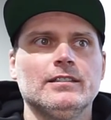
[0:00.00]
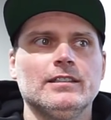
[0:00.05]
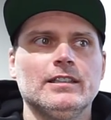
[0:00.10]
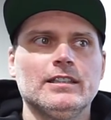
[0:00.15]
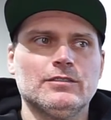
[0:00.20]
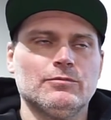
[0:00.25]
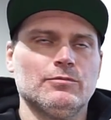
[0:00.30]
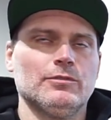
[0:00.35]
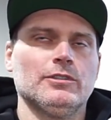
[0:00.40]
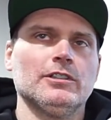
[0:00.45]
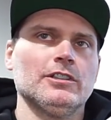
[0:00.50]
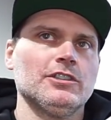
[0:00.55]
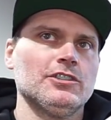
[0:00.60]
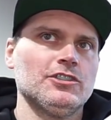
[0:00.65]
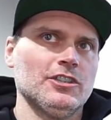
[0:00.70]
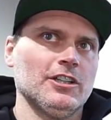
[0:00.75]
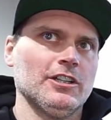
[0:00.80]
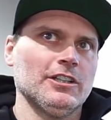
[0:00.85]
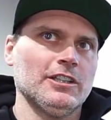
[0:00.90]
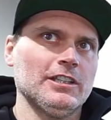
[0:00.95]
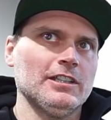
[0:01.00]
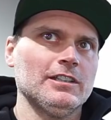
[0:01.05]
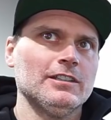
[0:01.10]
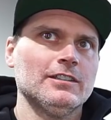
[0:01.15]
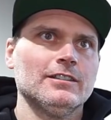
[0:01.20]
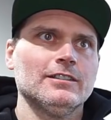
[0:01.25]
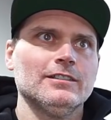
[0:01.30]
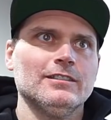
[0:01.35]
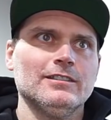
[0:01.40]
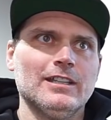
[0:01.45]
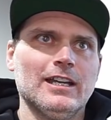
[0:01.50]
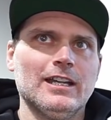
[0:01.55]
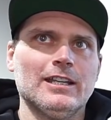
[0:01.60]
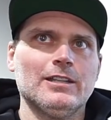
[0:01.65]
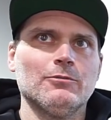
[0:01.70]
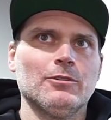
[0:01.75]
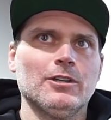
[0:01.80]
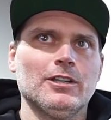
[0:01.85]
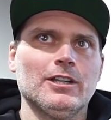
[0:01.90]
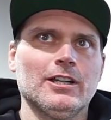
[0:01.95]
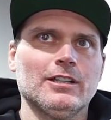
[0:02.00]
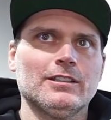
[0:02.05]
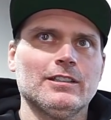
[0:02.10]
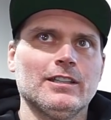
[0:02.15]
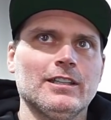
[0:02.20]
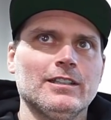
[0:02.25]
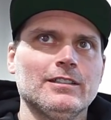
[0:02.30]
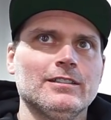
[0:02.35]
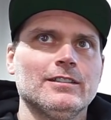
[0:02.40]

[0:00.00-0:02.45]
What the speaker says: is really junky. 91 octane.